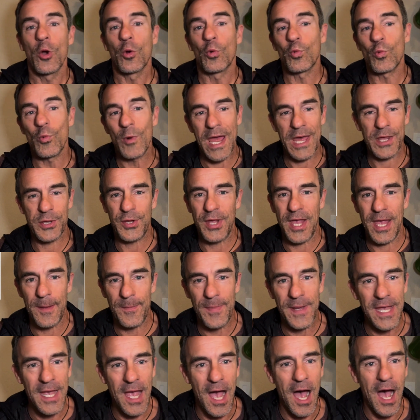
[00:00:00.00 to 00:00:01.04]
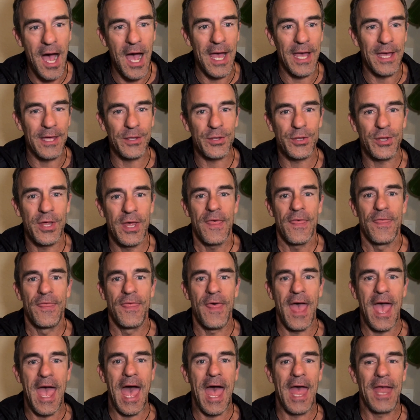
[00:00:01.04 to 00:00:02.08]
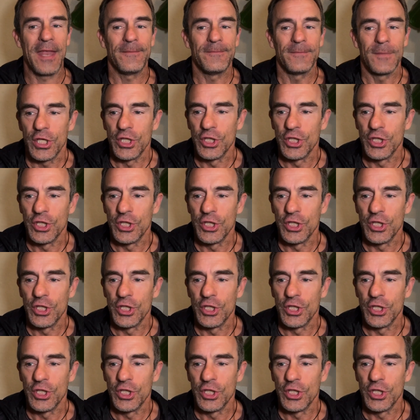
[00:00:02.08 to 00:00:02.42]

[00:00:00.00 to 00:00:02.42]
REST APIs that